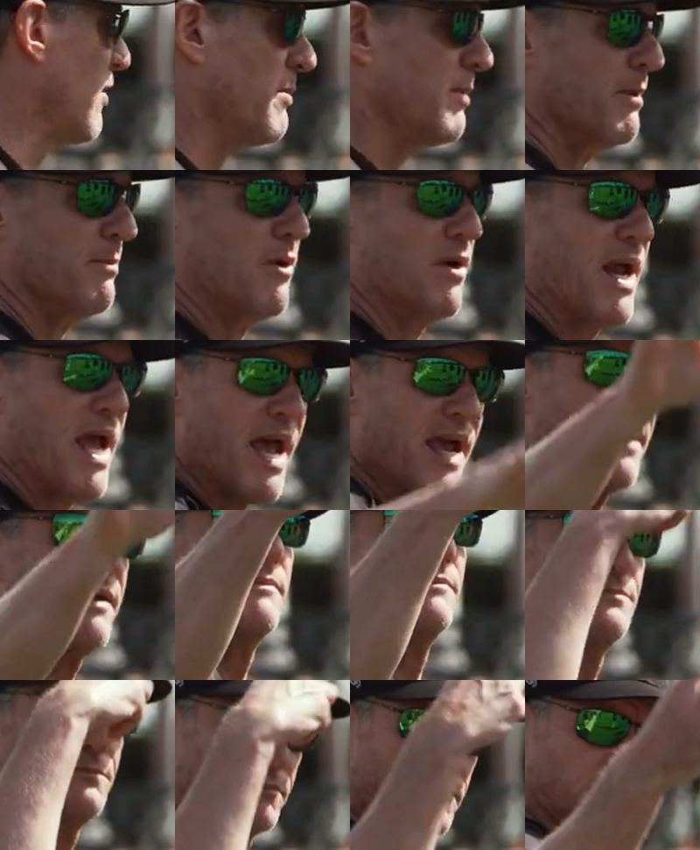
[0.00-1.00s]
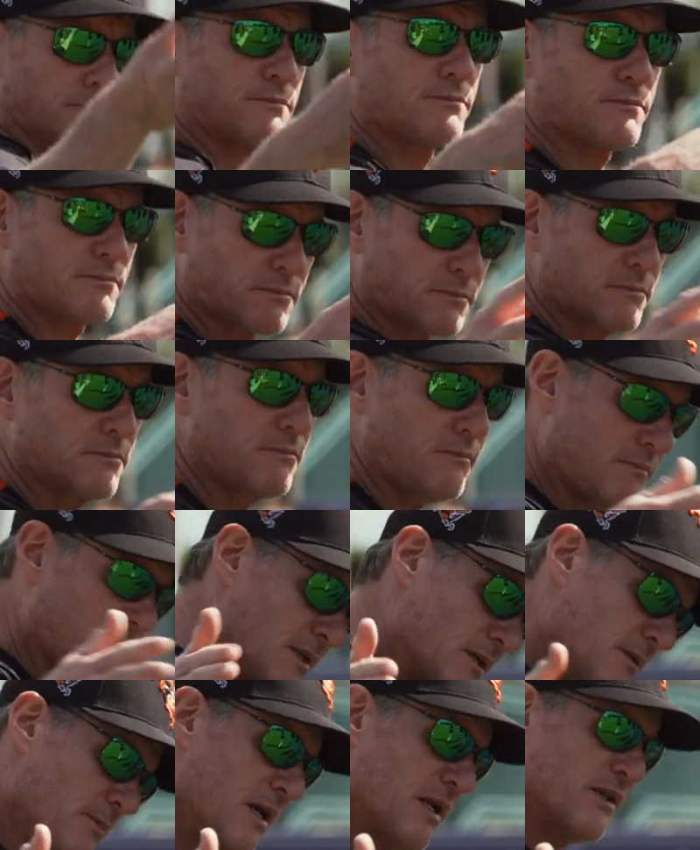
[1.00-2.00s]
a little bit more, hey,
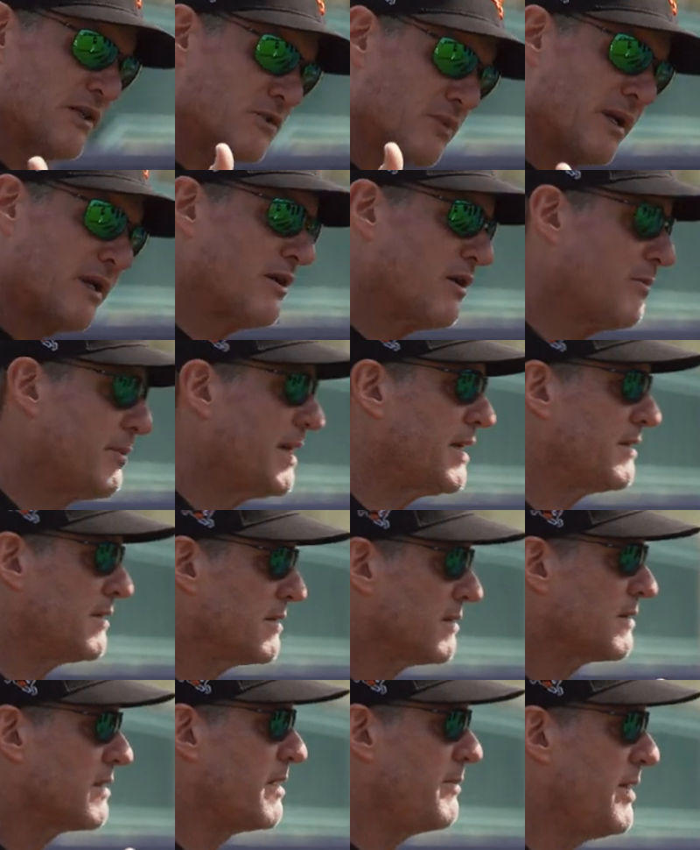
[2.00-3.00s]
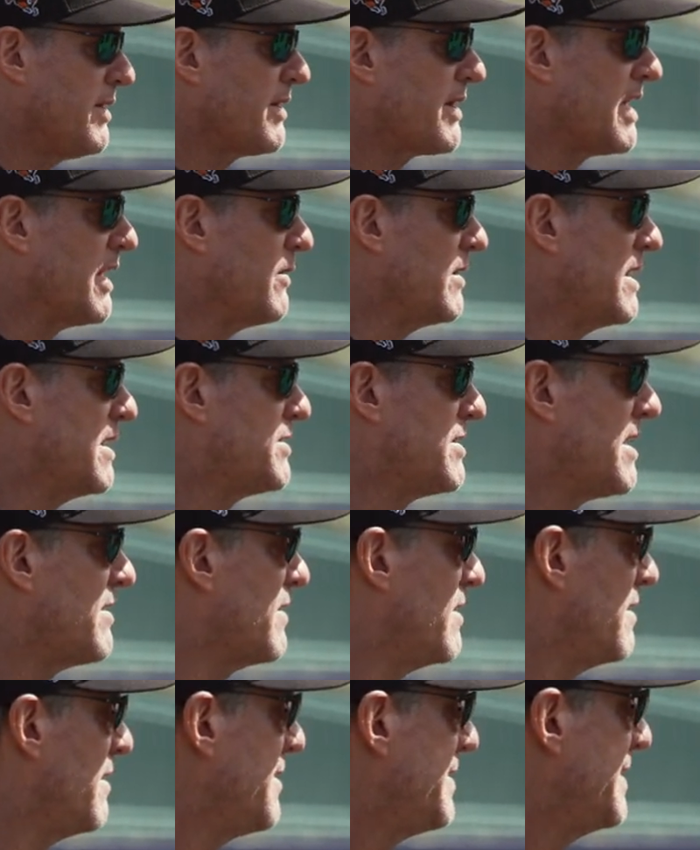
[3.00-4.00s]
come on this way a little bit and communicate with each
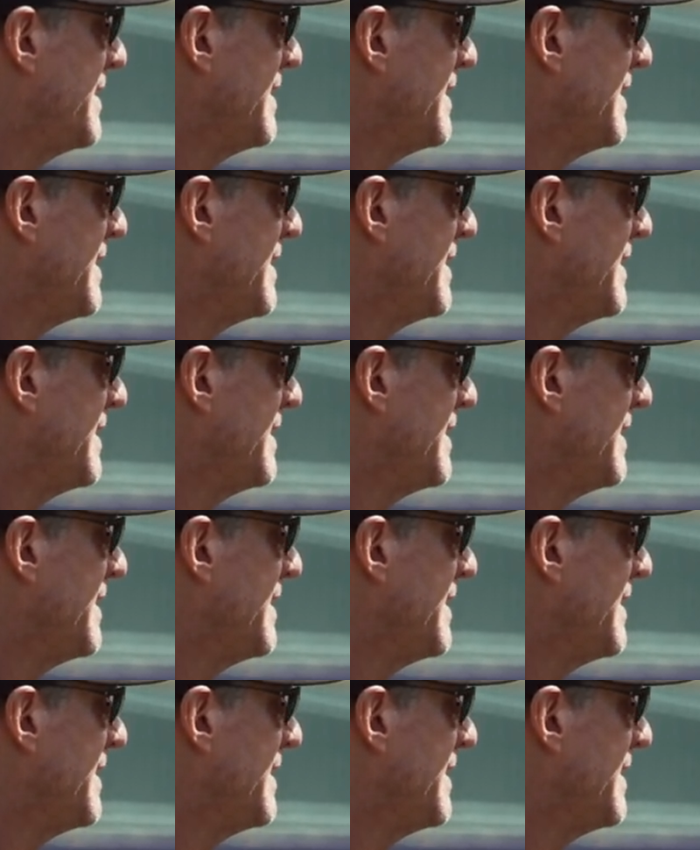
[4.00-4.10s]
other.